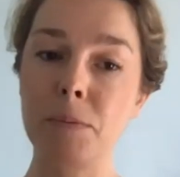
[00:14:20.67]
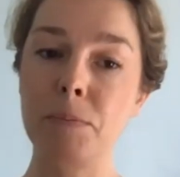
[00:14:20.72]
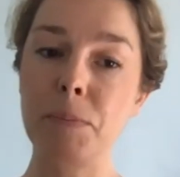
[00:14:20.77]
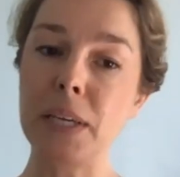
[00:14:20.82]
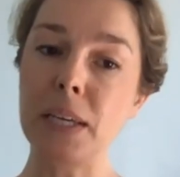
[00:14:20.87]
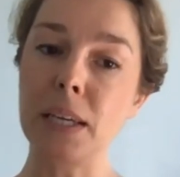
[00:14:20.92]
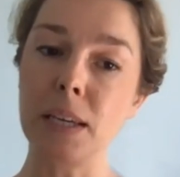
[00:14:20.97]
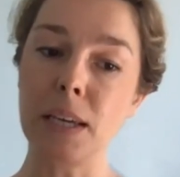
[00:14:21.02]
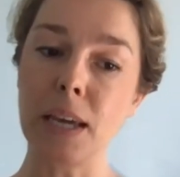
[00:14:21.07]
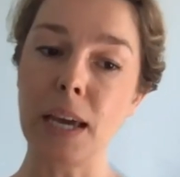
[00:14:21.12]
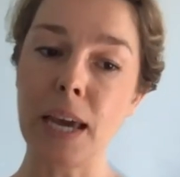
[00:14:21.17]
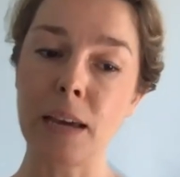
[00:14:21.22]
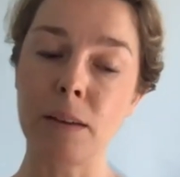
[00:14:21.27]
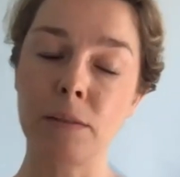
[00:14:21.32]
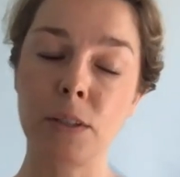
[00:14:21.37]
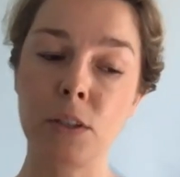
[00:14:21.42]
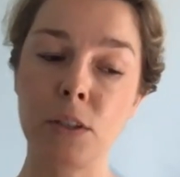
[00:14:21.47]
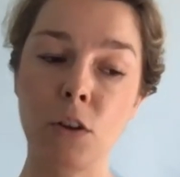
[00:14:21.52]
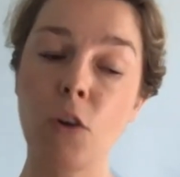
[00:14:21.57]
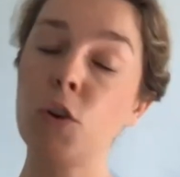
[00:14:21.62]
be
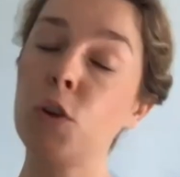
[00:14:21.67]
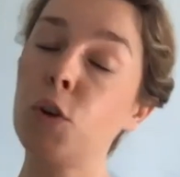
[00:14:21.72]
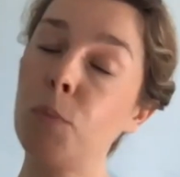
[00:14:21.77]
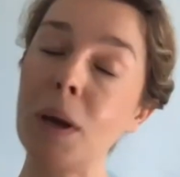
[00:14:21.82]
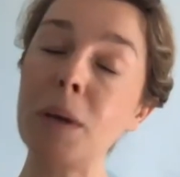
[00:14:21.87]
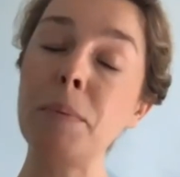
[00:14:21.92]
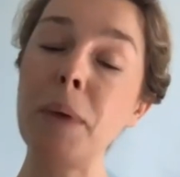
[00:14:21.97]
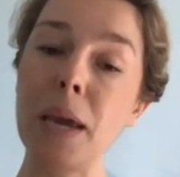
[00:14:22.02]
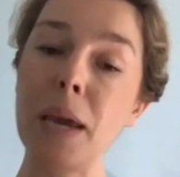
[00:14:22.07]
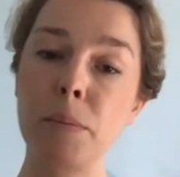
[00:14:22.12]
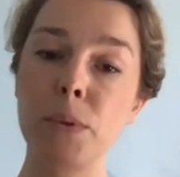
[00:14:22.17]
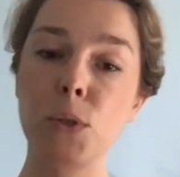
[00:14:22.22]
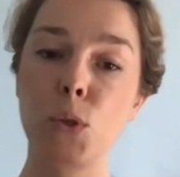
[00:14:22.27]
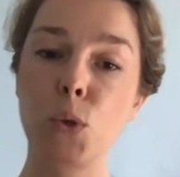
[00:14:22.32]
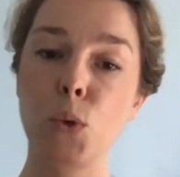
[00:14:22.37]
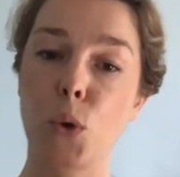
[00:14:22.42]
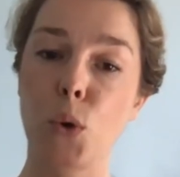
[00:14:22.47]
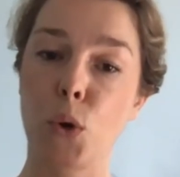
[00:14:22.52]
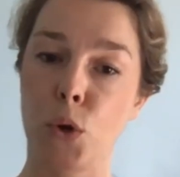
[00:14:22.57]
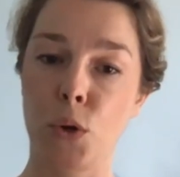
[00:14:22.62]
you know you might be able
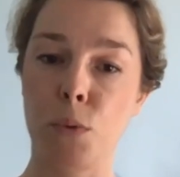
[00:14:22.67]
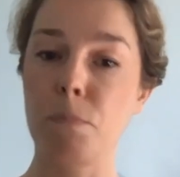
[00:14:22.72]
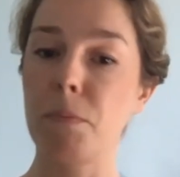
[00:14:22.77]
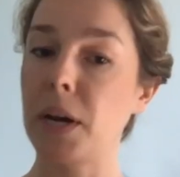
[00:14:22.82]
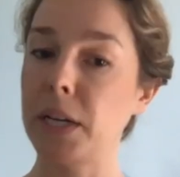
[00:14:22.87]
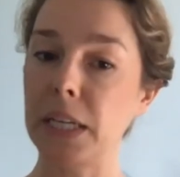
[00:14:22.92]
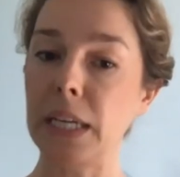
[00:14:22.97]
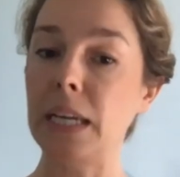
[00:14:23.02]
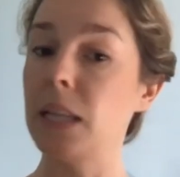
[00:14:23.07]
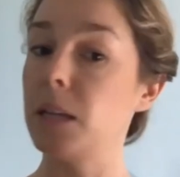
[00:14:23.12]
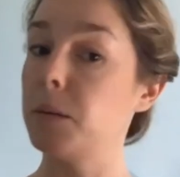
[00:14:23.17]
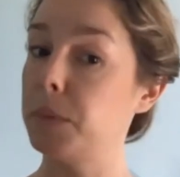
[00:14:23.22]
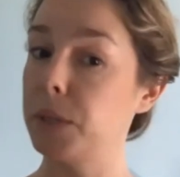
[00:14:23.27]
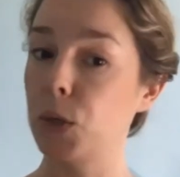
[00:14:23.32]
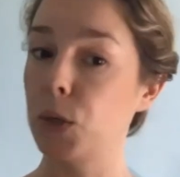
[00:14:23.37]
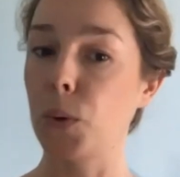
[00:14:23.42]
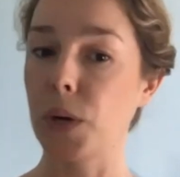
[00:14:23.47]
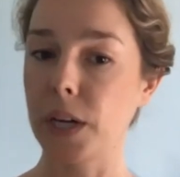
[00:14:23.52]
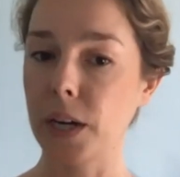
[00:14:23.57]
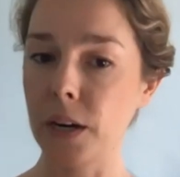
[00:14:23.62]
to earn money a little
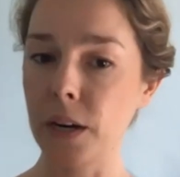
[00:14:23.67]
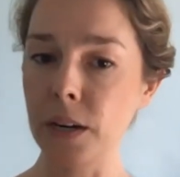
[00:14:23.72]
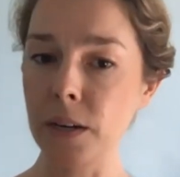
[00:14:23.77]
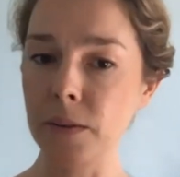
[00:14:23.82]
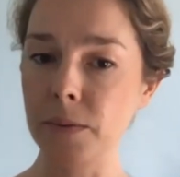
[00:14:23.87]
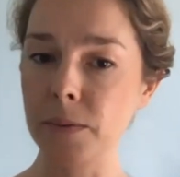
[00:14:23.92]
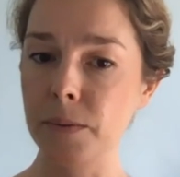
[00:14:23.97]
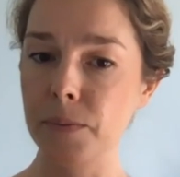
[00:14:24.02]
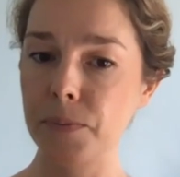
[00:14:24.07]
bit quicker